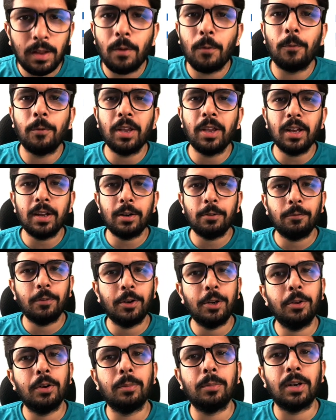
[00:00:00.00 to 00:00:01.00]
We are at
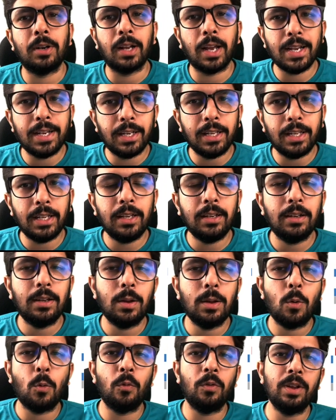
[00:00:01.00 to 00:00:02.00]
video number 19,
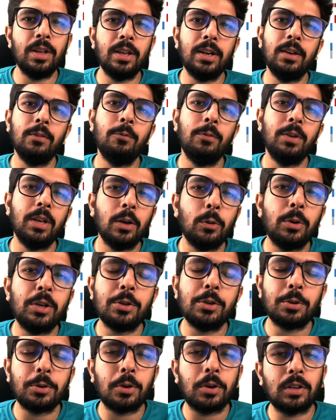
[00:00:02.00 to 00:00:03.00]
wherein we are going
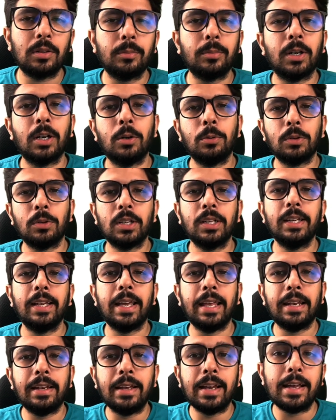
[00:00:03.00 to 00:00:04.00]
to talk about
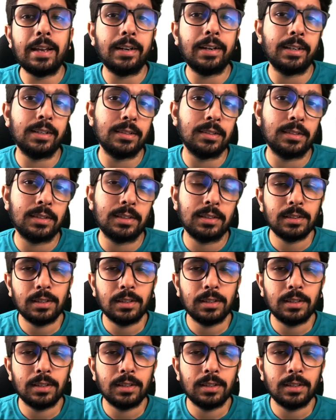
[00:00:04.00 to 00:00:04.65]
inheritance.